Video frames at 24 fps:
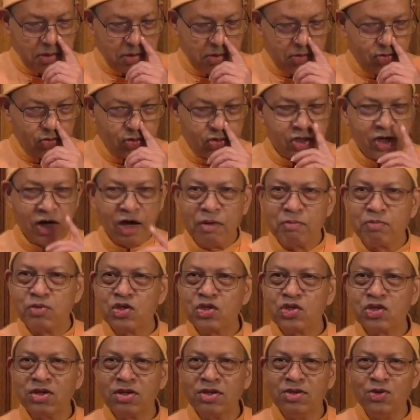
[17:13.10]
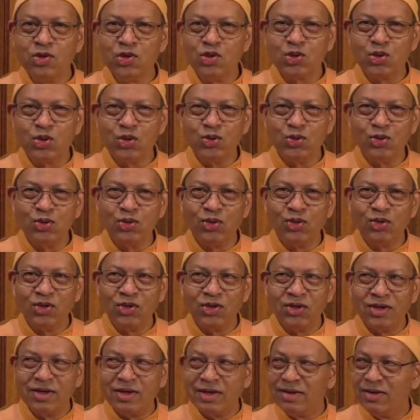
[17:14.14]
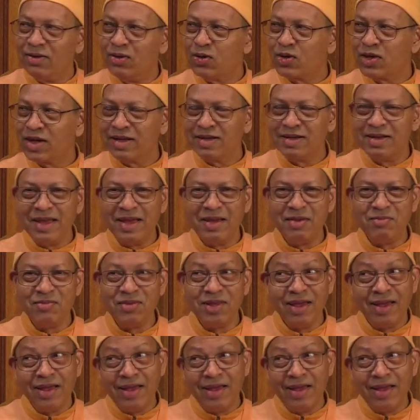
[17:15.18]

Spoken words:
Sri Ramakrishna used to look at them,